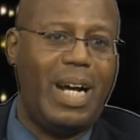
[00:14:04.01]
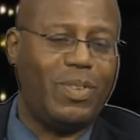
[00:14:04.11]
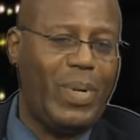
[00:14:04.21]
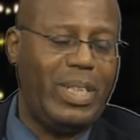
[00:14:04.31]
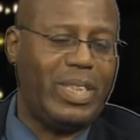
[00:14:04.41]
I
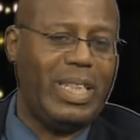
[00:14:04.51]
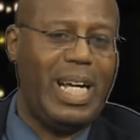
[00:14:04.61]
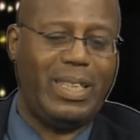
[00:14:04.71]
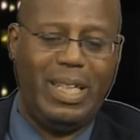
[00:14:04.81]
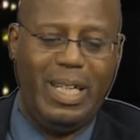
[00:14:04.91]
was waiting to see
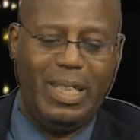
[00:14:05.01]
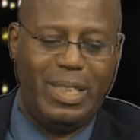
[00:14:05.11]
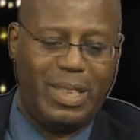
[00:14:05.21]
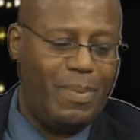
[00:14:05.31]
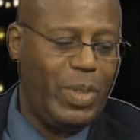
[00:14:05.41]
that
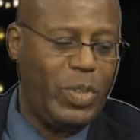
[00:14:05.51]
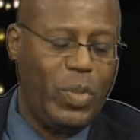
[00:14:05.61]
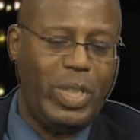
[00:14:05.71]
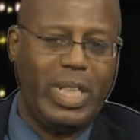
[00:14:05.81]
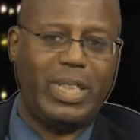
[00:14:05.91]
to come to your
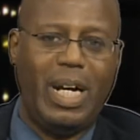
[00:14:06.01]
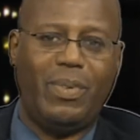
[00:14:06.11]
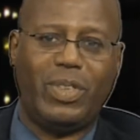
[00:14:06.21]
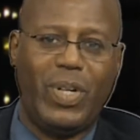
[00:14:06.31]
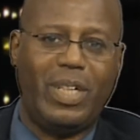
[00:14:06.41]
store and get that
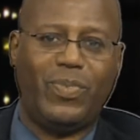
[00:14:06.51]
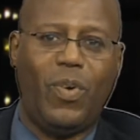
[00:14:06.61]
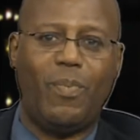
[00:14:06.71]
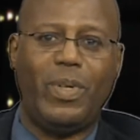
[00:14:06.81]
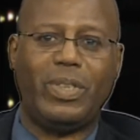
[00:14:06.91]
one.
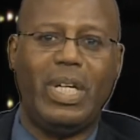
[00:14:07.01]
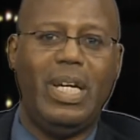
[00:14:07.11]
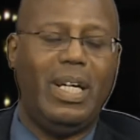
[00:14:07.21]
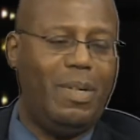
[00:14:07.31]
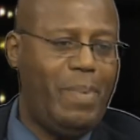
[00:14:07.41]
Transformers,
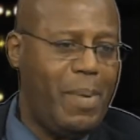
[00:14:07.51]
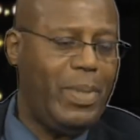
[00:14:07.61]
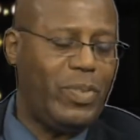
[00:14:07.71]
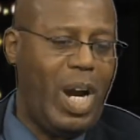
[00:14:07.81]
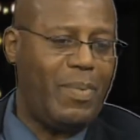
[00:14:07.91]

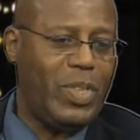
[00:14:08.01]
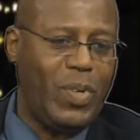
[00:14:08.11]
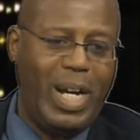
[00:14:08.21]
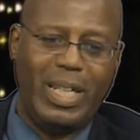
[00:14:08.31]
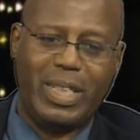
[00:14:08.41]
Baby Driver, you're
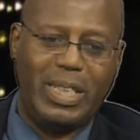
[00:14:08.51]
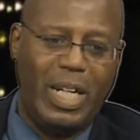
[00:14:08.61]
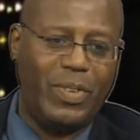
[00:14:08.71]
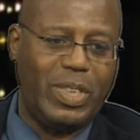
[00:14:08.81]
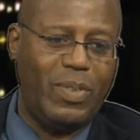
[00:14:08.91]
right. That's
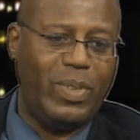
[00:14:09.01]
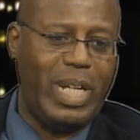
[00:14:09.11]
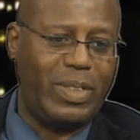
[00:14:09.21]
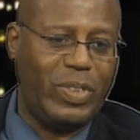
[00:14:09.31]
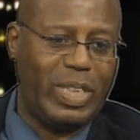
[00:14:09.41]
another good one,
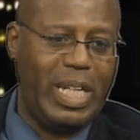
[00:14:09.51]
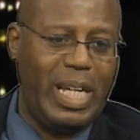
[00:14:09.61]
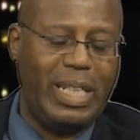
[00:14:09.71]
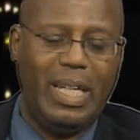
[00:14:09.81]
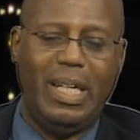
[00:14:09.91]
like you
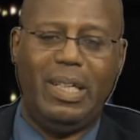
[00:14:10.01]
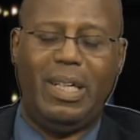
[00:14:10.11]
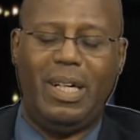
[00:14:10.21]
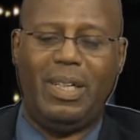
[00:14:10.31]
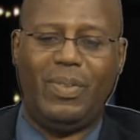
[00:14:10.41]
said.
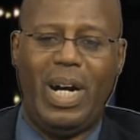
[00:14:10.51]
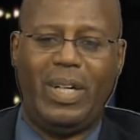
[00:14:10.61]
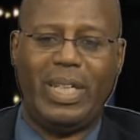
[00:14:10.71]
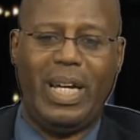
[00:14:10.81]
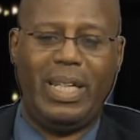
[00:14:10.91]
Oh
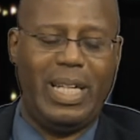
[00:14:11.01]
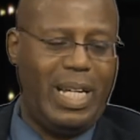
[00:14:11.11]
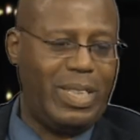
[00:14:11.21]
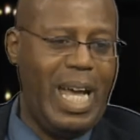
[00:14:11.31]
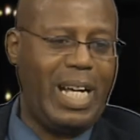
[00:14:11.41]
wow, that
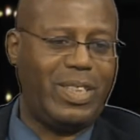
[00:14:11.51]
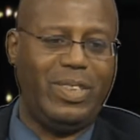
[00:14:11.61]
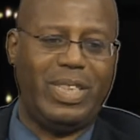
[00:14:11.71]
has action.